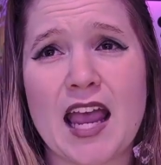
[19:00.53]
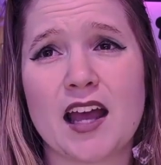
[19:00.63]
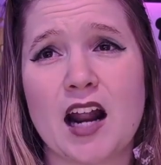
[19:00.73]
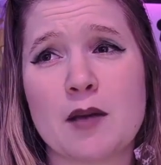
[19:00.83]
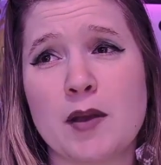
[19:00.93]

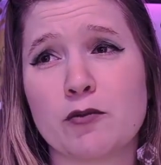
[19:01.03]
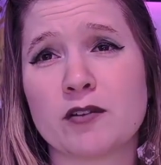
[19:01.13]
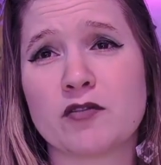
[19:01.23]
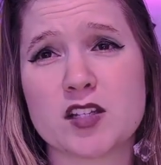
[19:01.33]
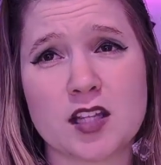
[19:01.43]
and I may
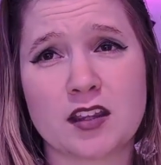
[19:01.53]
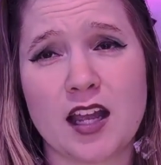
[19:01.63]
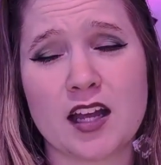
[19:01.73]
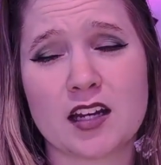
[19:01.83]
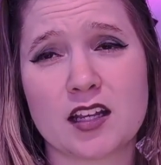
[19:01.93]
revisit
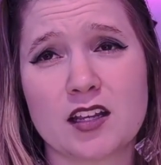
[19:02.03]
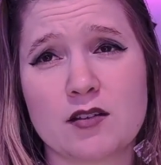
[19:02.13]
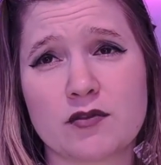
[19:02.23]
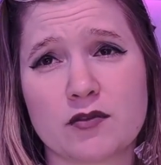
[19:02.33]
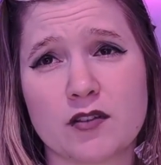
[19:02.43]
that
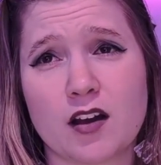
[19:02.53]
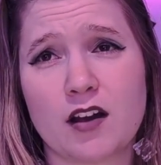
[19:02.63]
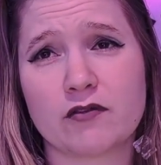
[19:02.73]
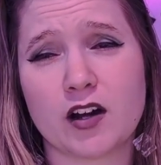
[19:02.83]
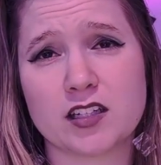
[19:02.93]
if
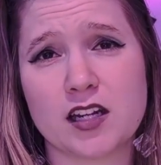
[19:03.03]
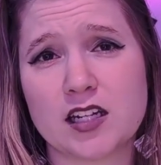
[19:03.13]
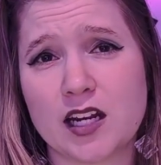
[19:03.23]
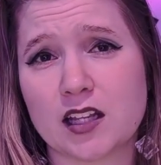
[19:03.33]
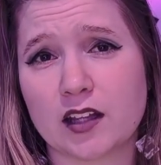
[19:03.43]
I find I
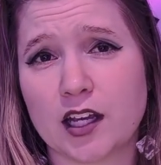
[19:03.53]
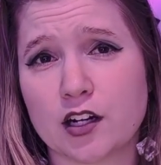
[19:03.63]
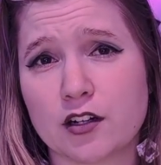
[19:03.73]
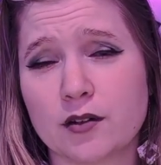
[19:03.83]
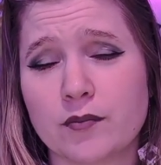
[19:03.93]
need it
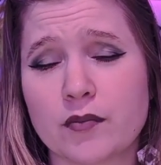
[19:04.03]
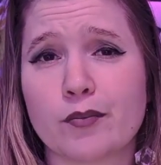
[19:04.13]
later.